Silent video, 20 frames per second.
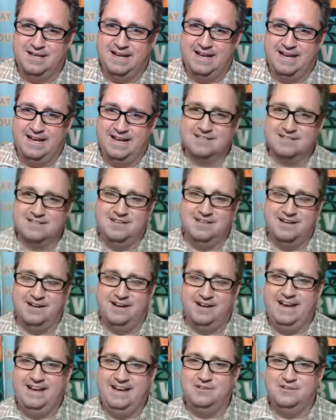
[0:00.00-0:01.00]

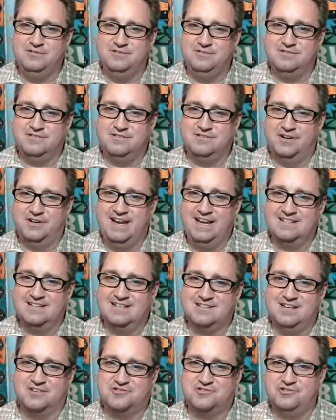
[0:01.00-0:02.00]
who their
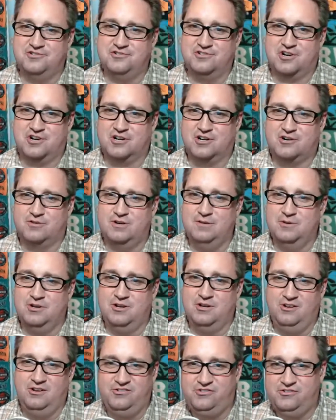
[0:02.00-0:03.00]
ancestors are
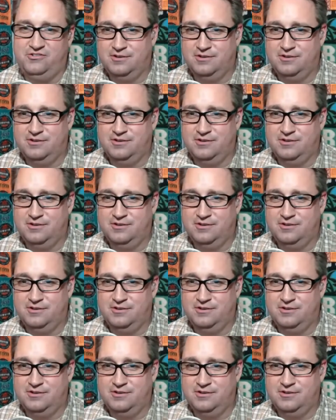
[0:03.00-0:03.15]
criminals?